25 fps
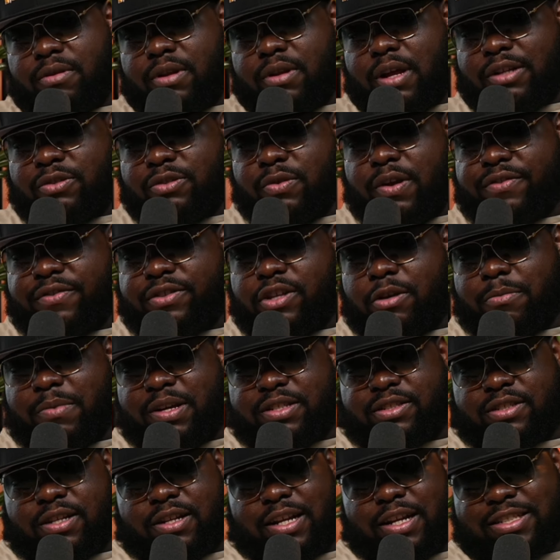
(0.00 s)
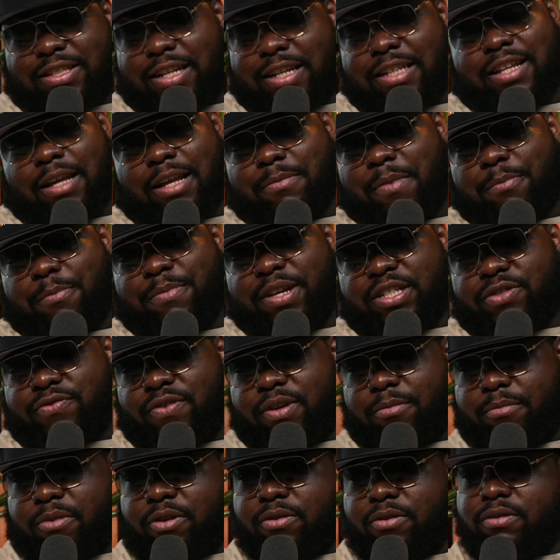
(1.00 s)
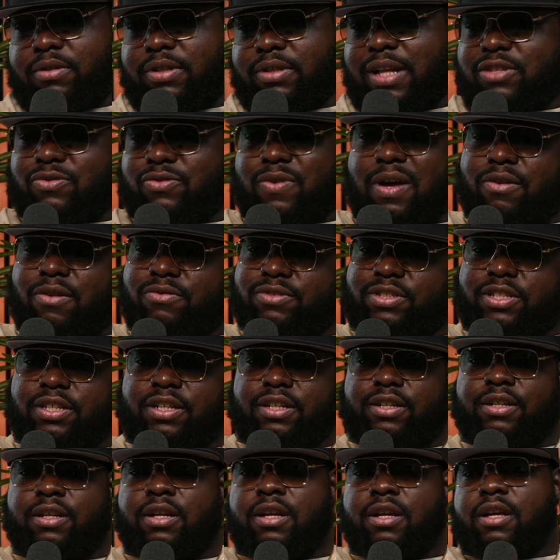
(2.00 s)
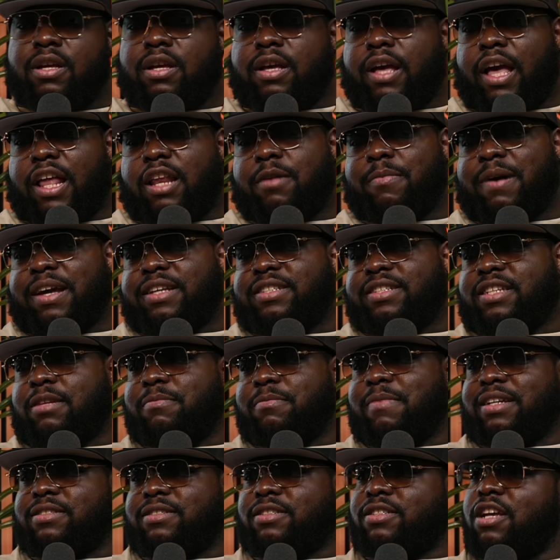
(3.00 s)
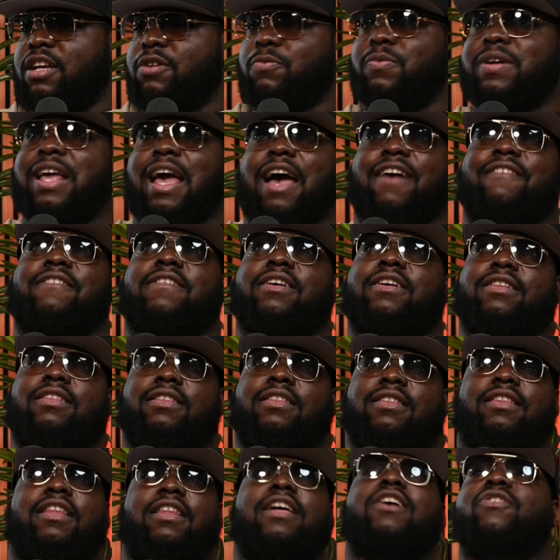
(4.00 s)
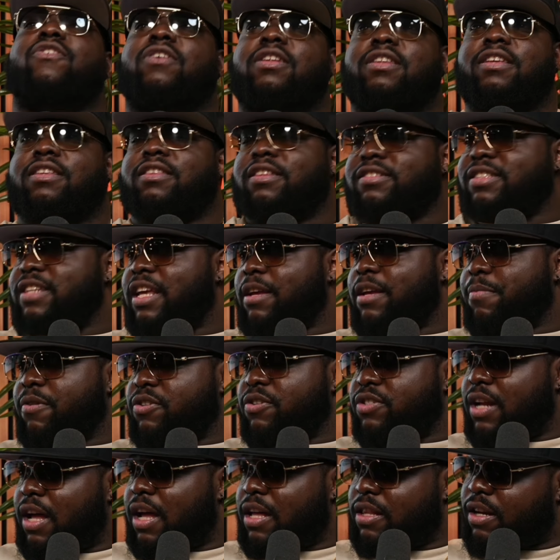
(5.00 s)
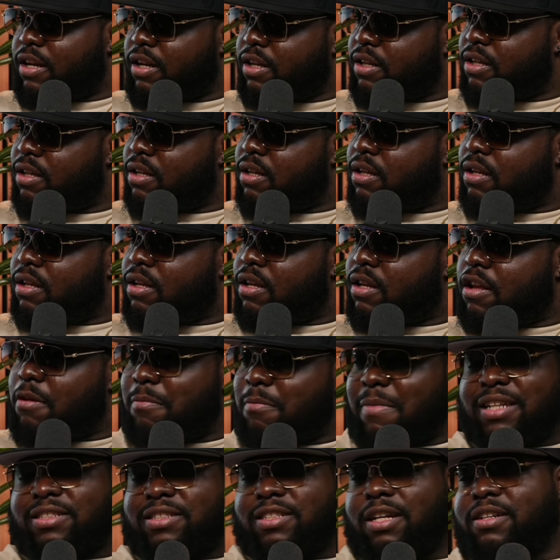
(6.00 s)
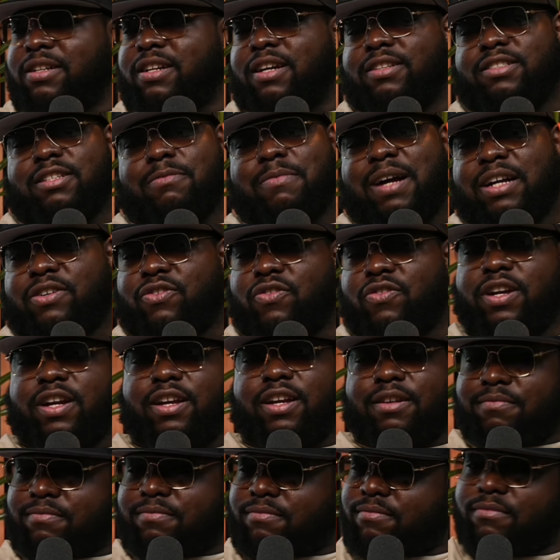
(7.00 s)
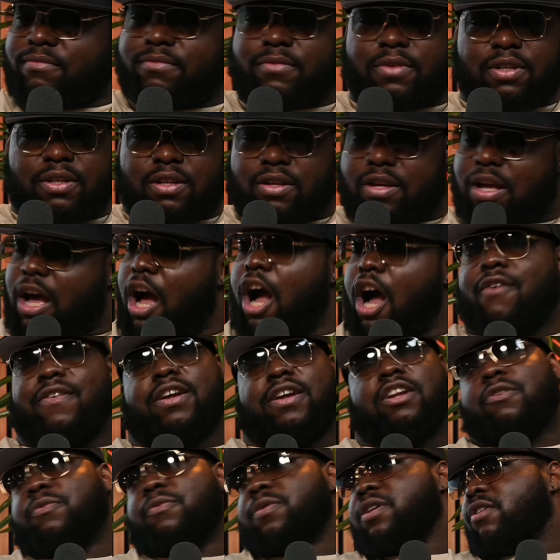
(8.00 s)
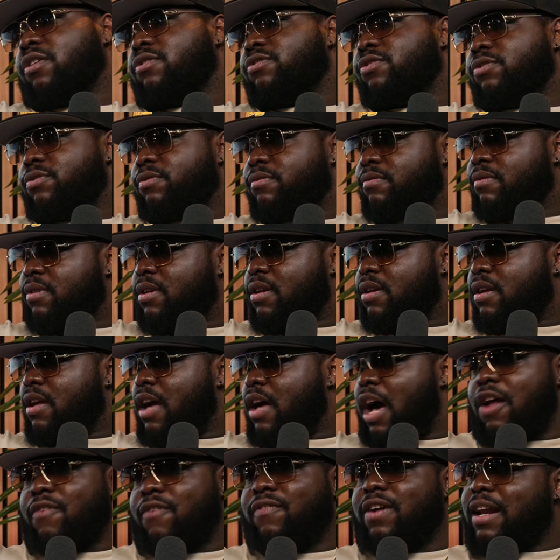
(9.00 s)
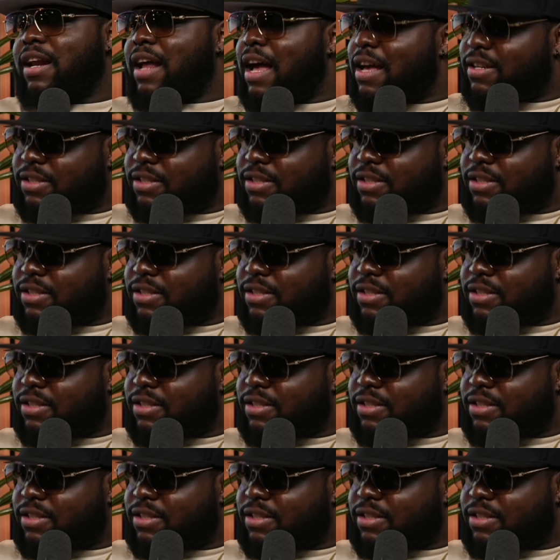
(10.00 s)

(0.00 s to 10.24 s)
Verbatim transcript: I do everything with my son. That's, that's like my best friend, bro. That's why I don't see it. Anybody see my son? We have literally the same personality. Mm-hmm. My son comes to my crib, I already know what we're going to do. I don't got to ask